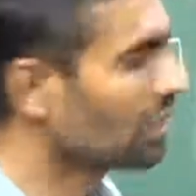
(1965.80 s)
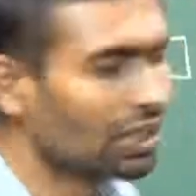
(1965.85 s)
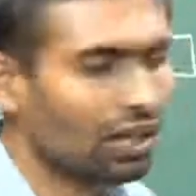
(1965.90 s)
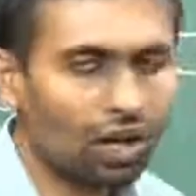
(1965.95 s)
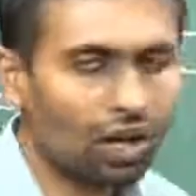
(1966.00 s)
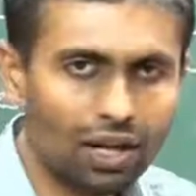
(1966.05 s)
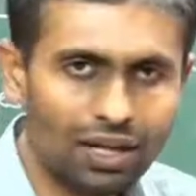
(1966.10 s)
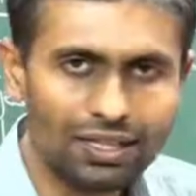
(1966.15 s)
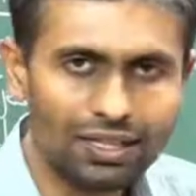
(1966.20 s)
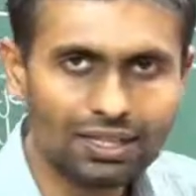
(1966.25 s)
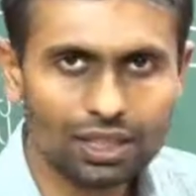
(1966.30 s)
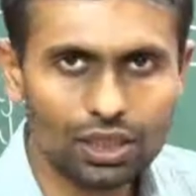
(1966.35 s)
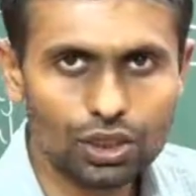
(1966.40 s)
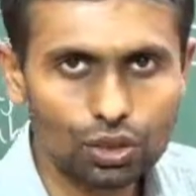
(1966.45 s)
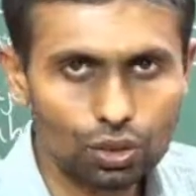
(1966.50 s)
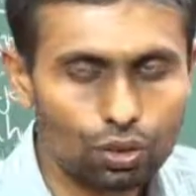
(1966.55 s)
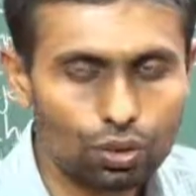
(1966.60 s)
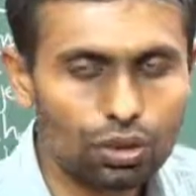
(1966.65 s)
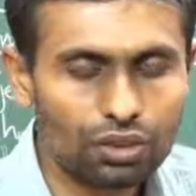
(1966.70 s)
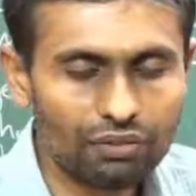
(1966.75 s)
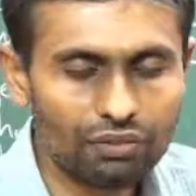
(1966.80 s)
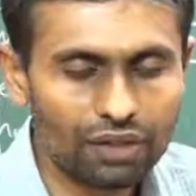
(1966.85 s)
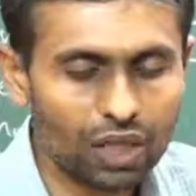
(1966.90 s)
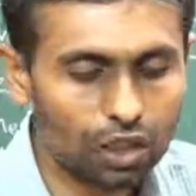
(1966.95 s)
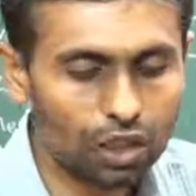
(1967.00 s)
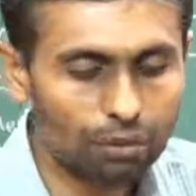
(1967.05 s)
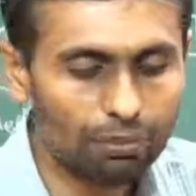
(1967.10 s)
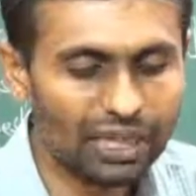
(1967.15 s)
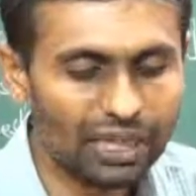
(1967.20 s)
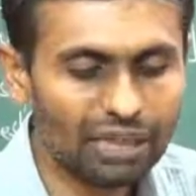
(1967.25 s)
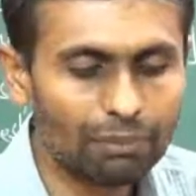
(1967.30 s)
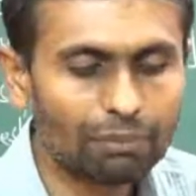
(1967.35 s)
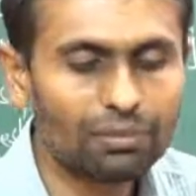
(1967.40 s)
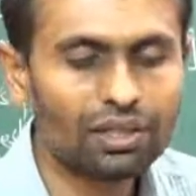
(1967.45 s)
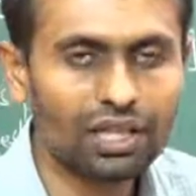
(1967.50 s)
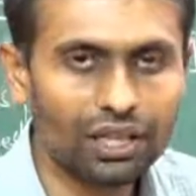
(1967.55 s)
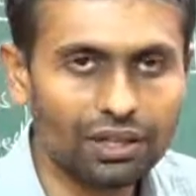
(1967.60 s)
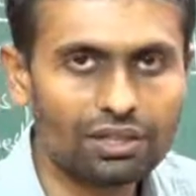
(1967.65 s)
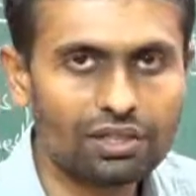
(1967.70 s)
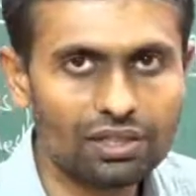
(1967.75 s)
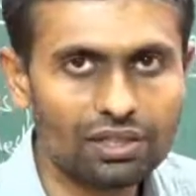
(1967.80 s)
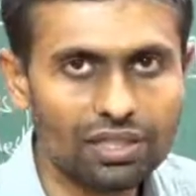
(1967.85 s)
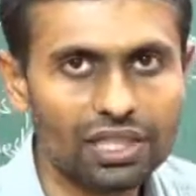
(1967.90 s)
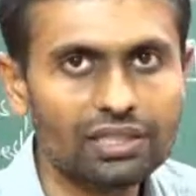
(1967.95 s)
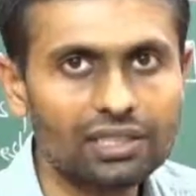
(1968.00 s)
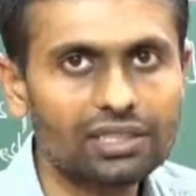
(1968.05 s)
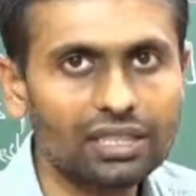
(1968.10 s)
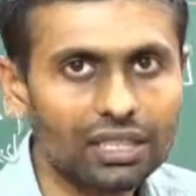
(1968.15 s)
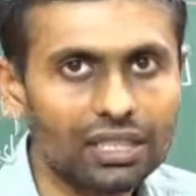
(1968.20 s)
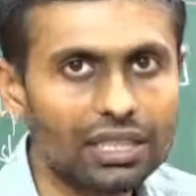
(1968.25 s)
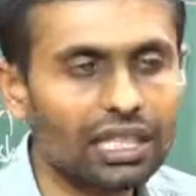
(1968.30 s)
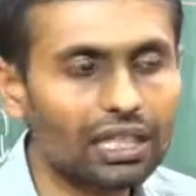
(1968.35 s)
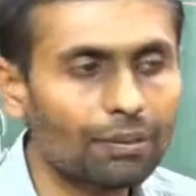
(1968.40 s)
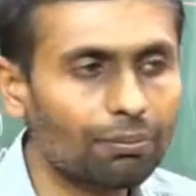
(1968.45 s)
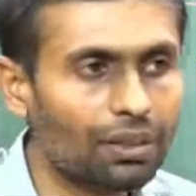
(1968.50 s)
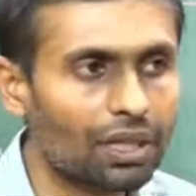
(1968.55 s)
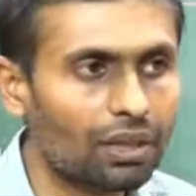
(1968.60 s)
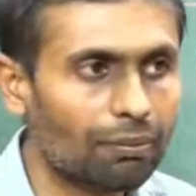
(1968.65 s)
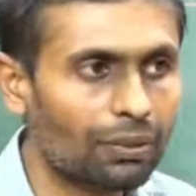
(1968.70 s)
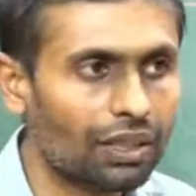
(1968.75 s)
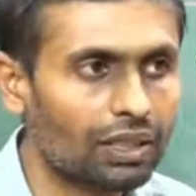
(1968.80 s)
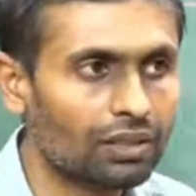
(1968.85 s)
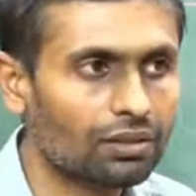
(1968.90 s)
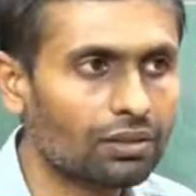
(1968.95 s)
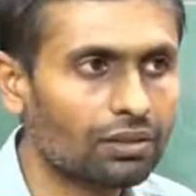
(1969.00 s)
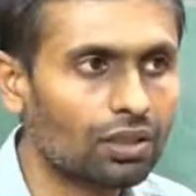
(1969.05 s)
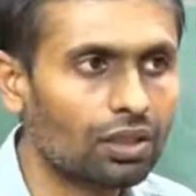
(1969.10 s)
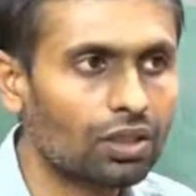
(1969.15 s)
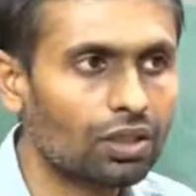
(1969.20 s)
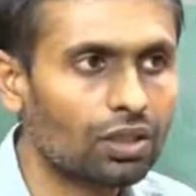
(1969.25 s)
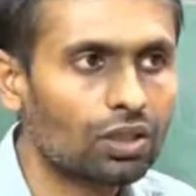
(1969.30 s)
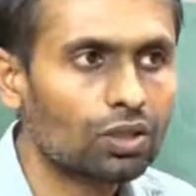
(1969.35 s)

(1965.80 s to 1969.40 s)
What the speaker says: then all such rules we call by name constraints in Dbms.